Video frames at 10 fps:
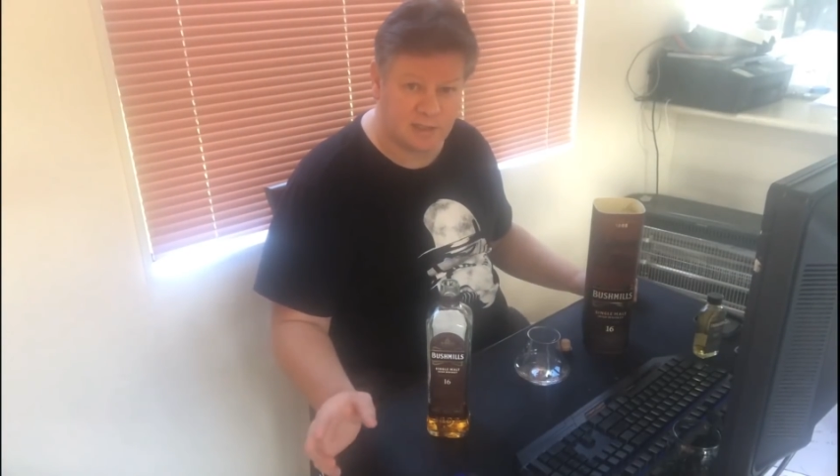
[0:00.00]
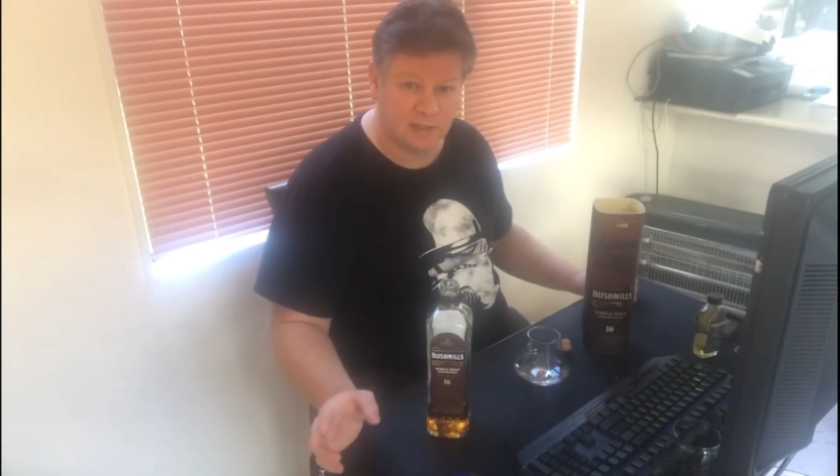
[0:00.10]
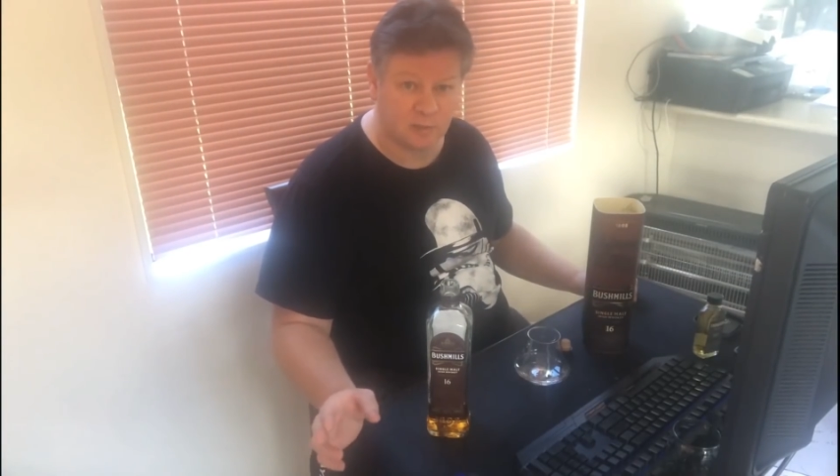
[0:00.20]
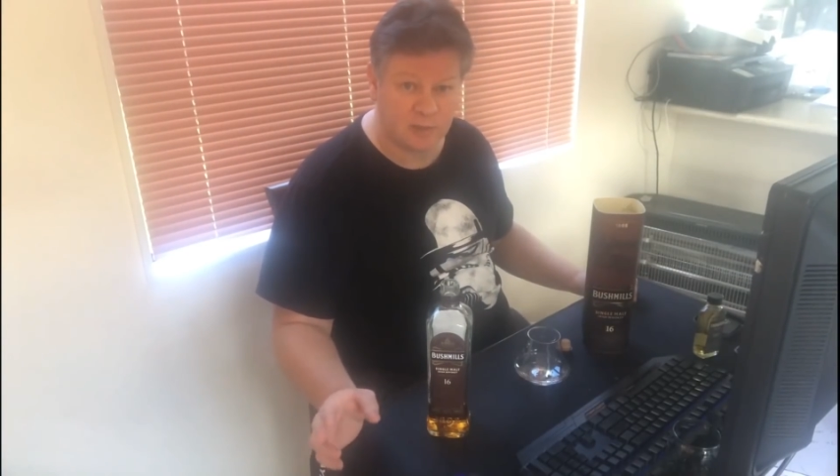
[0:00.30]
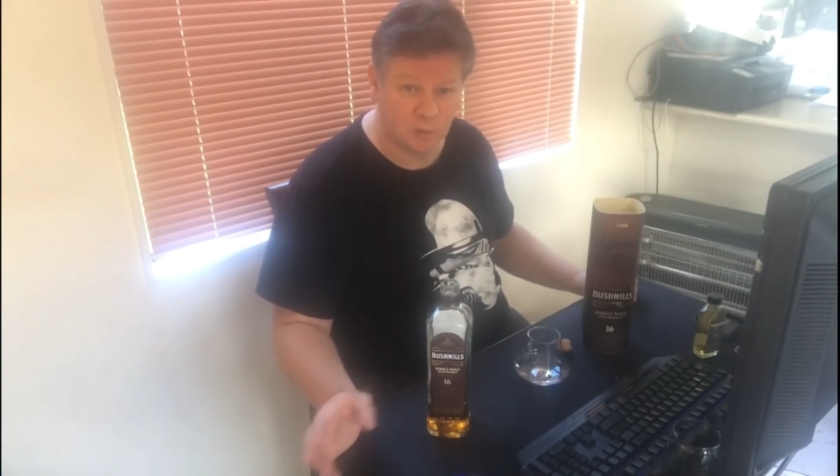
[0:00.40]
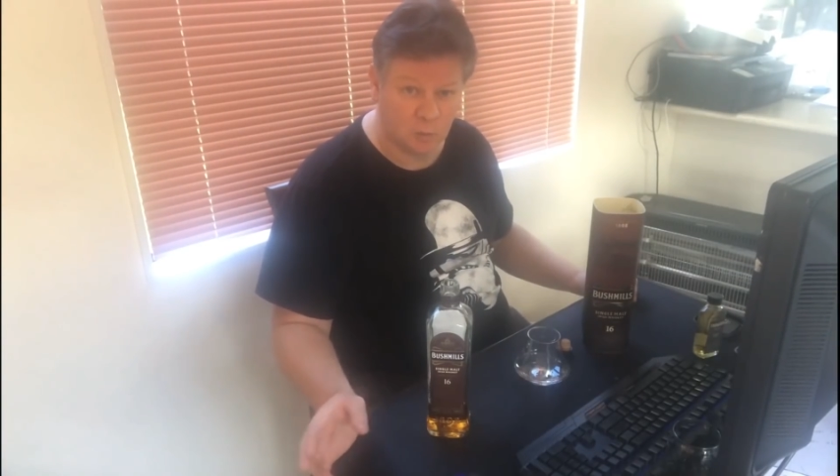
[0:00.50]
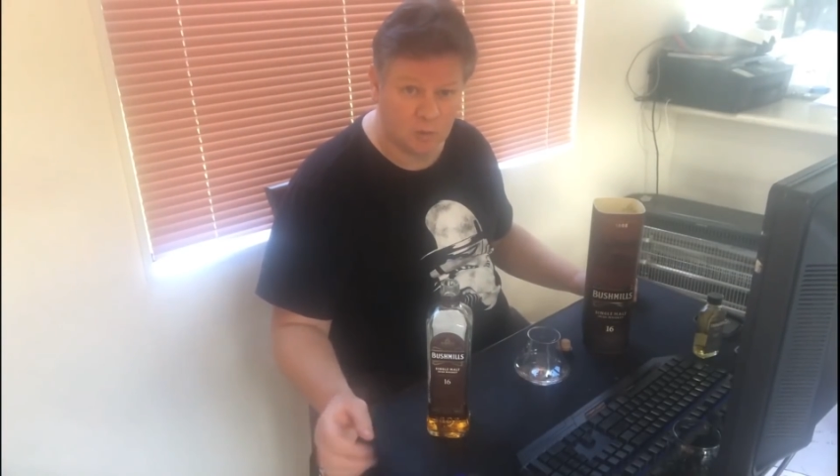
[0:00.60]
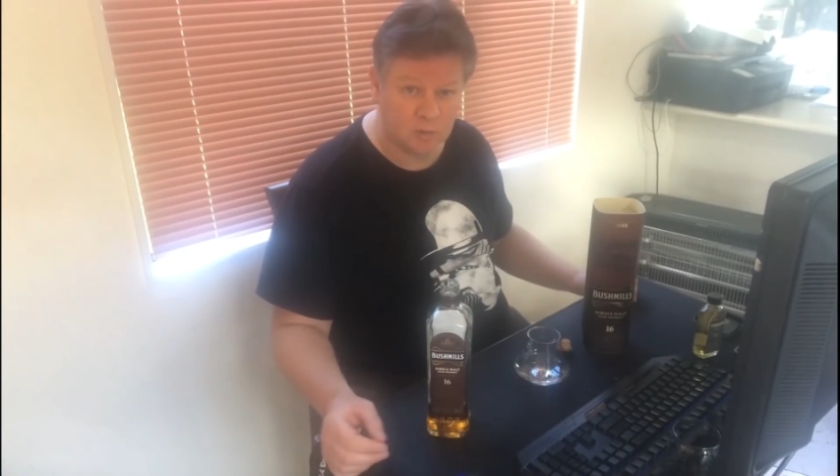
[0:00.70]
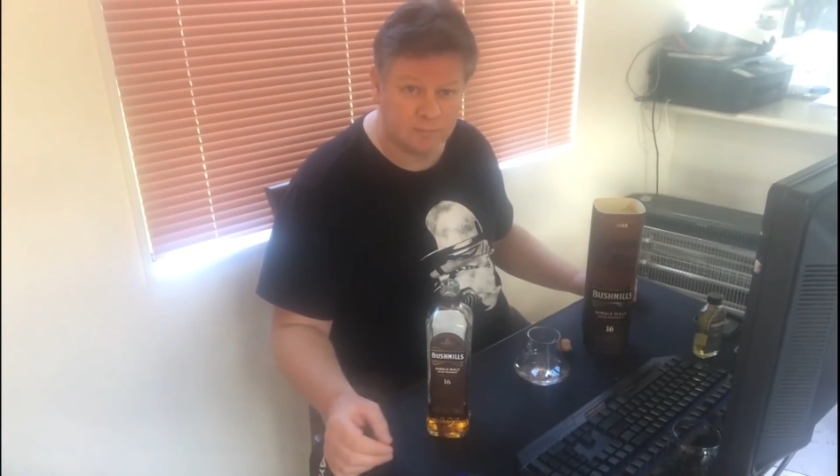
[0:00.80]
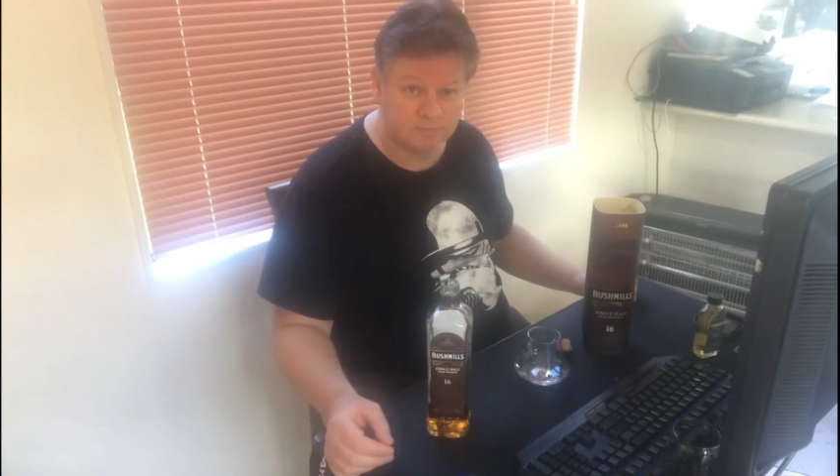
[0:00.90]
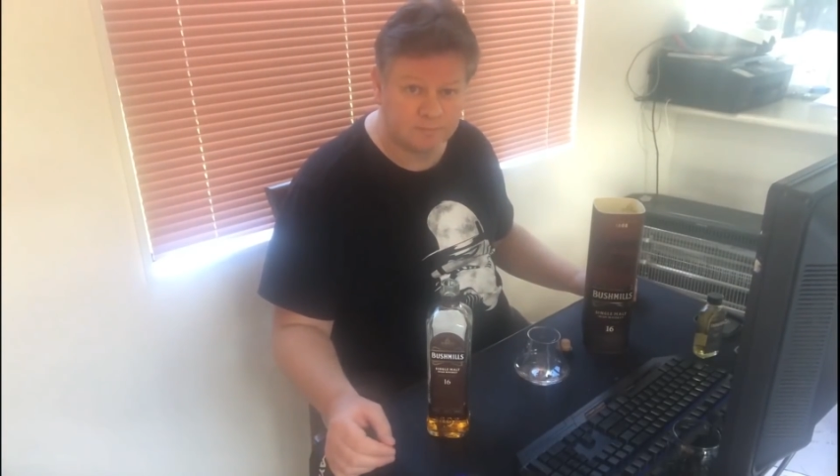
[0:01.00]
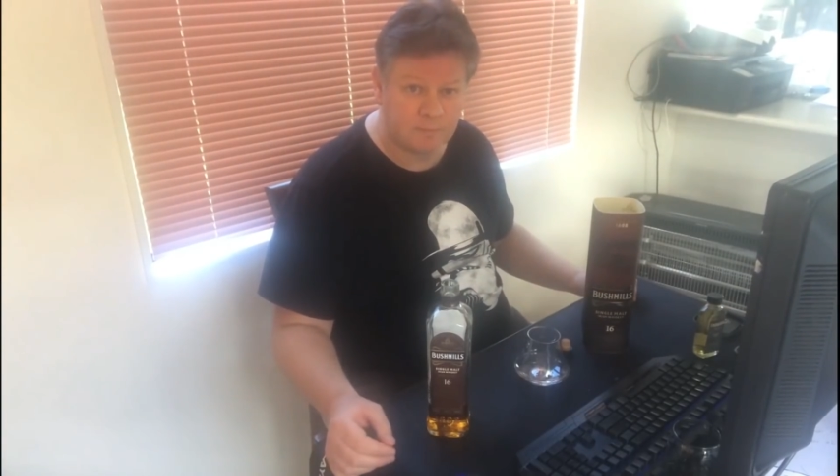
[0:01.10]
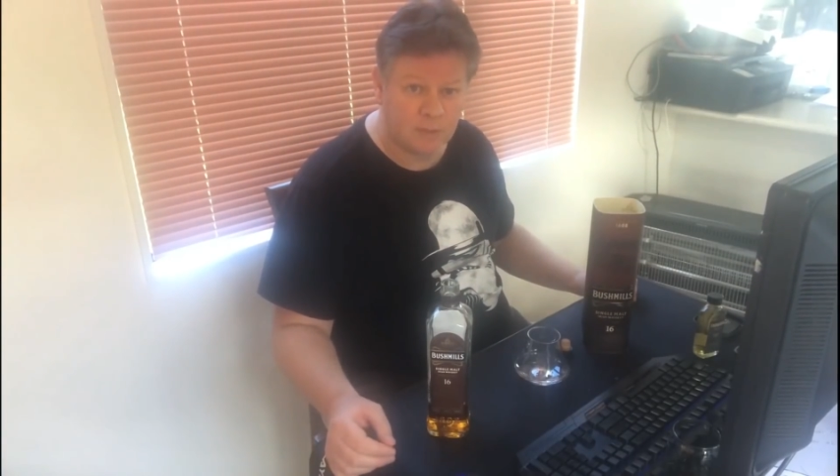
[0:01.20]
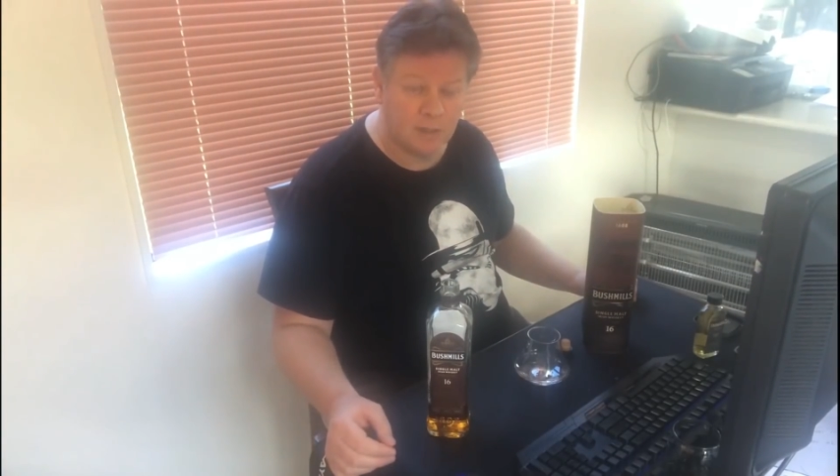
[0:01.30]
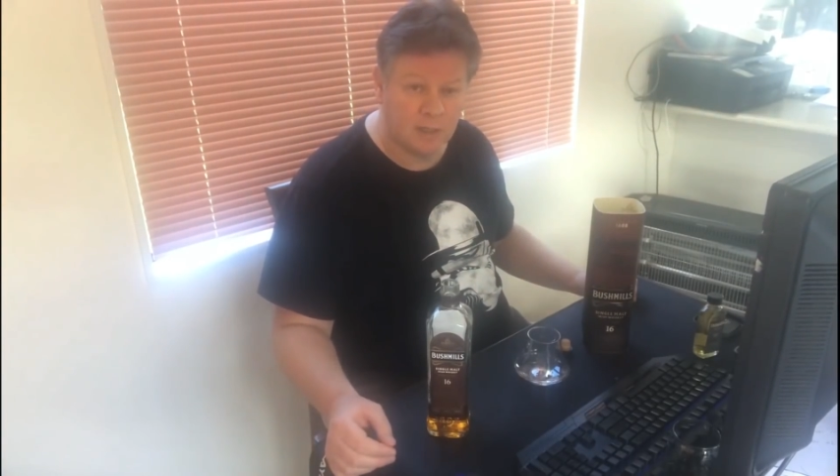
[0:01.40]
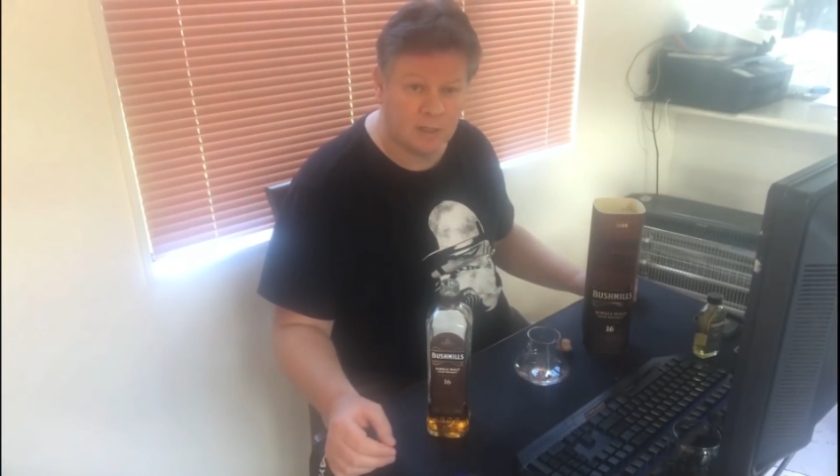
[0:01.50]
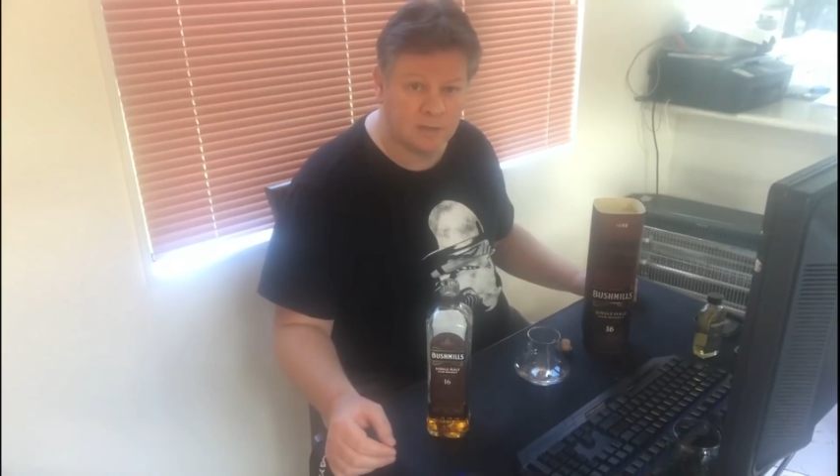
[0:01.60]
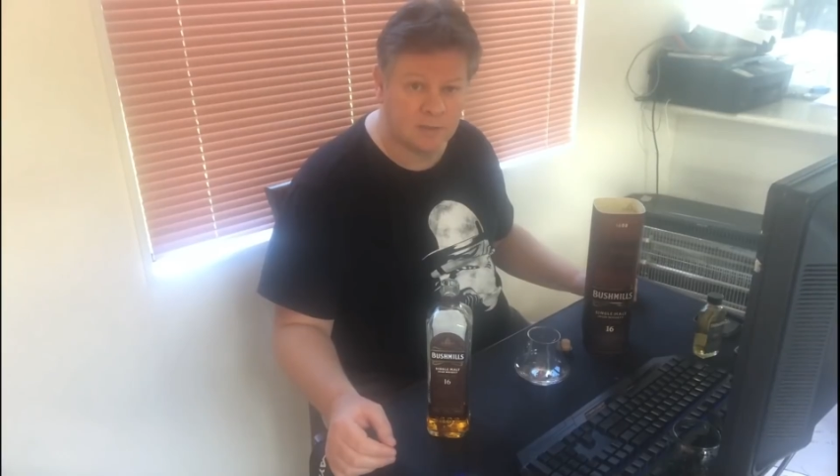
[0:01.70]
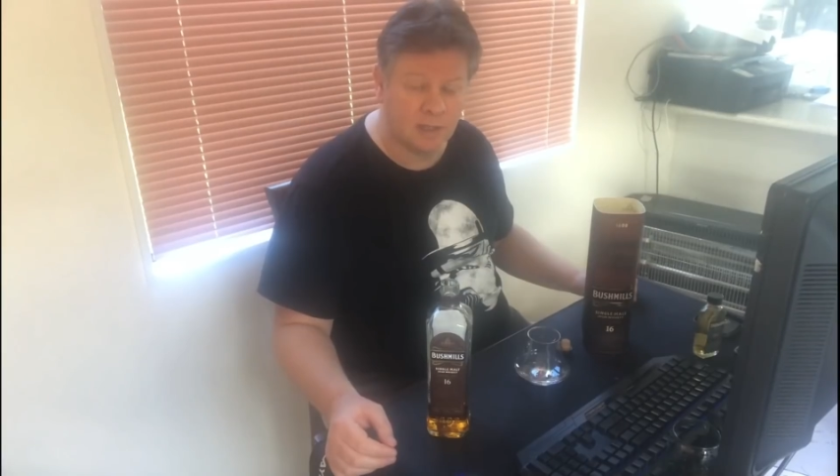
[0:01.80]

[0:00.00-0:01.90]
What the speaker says: distillery in the world, and